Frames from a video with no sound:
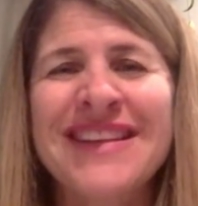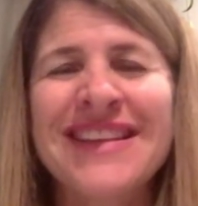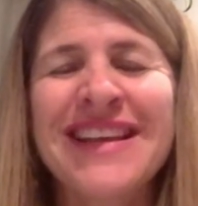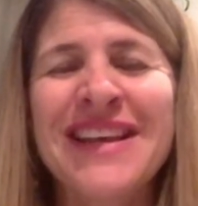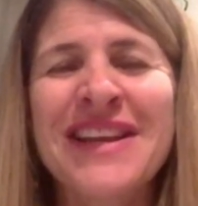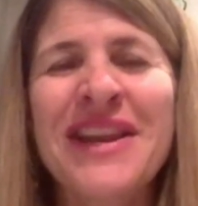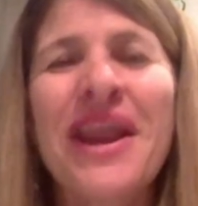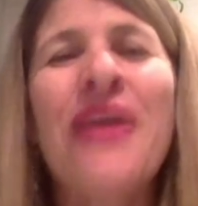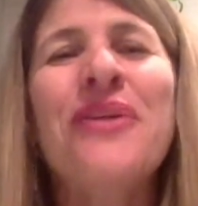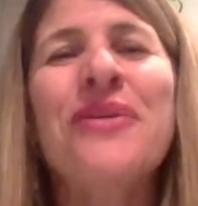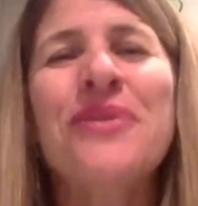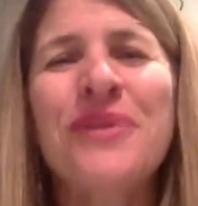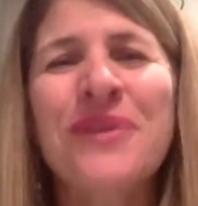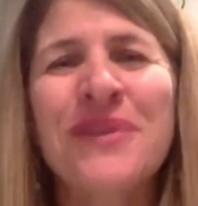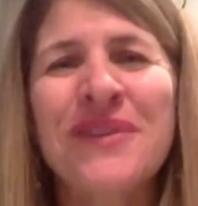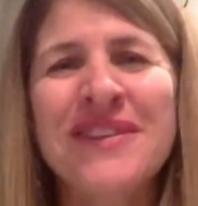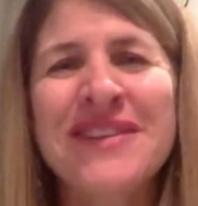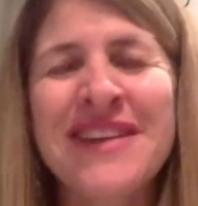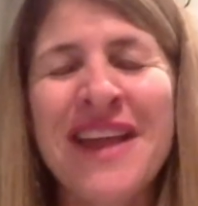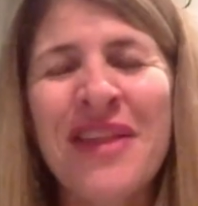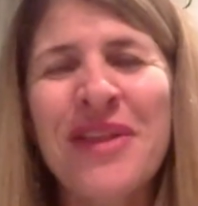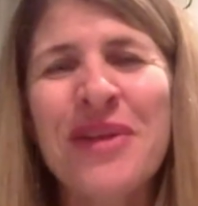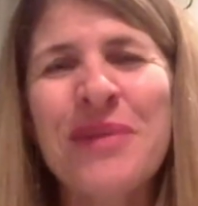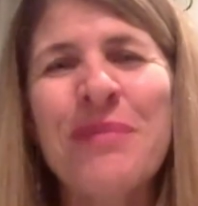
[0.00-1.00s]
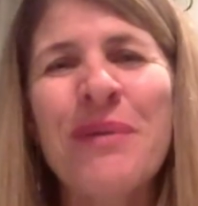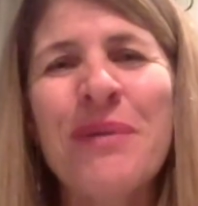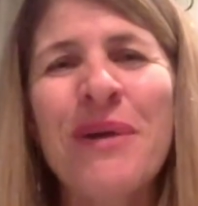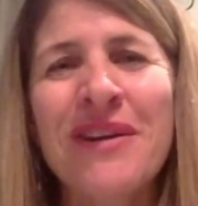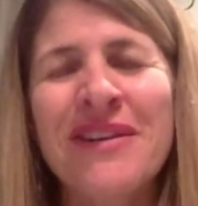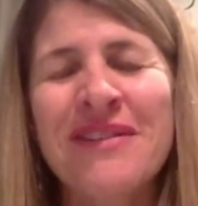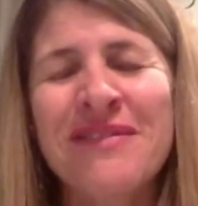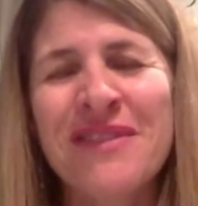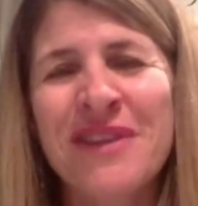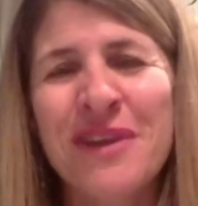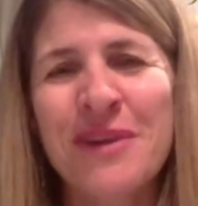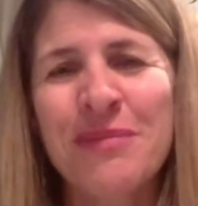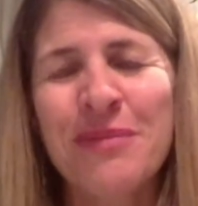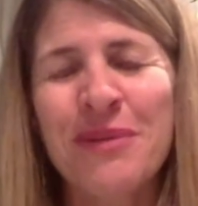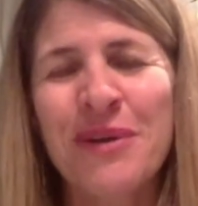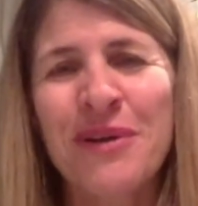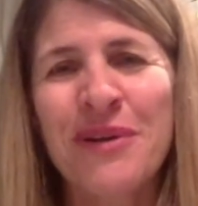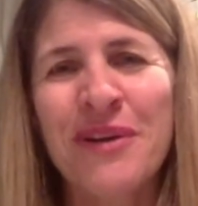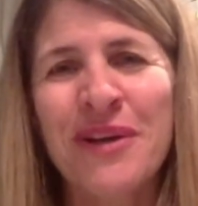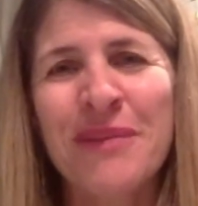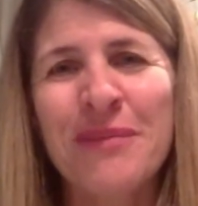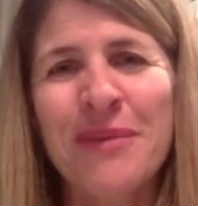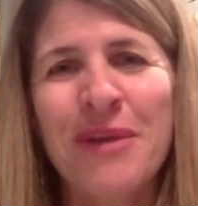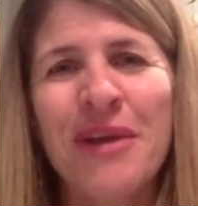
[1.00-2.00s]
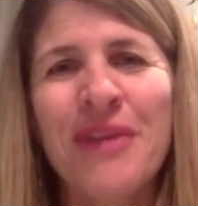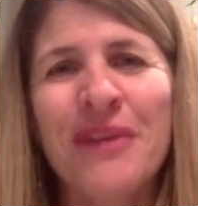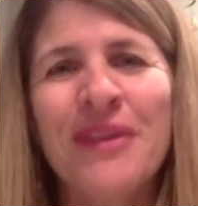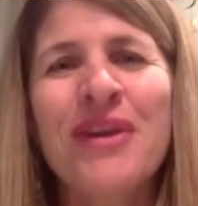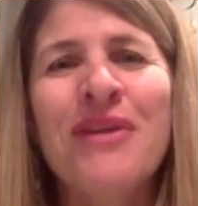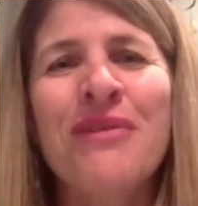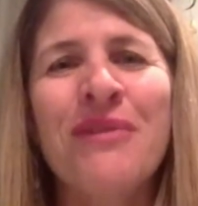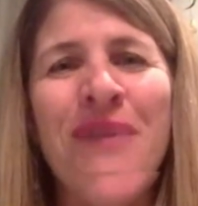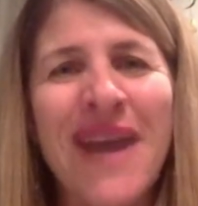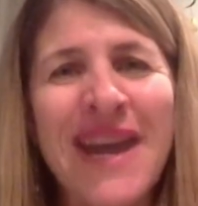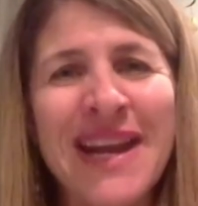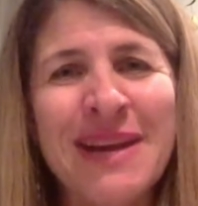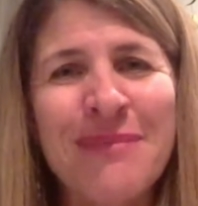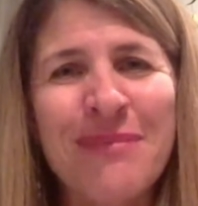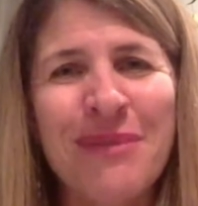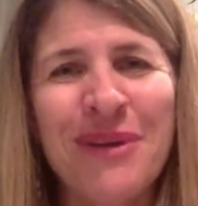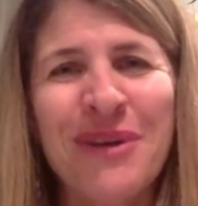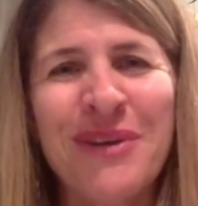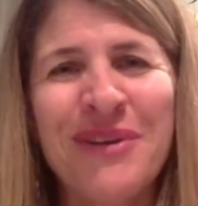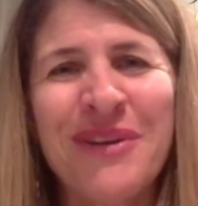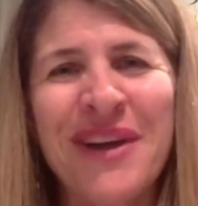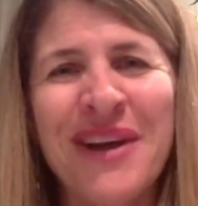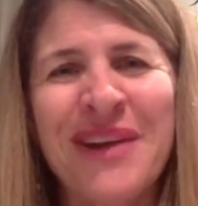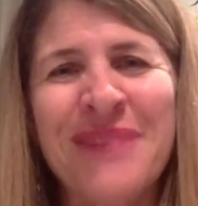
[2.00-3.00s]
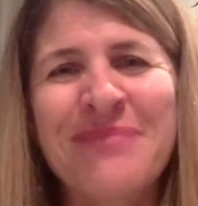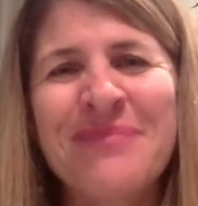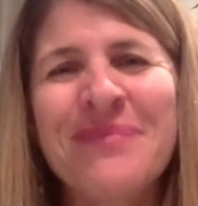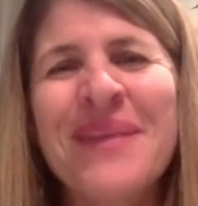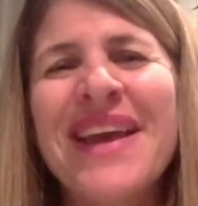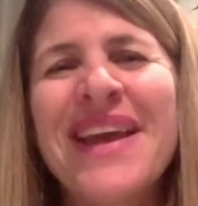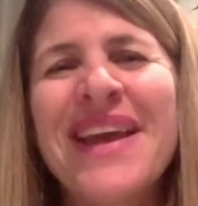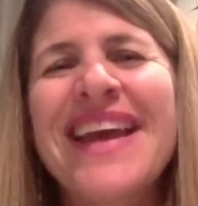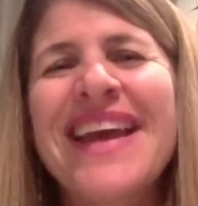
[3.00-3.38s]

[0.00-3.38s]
another part of their program called the Granny Program,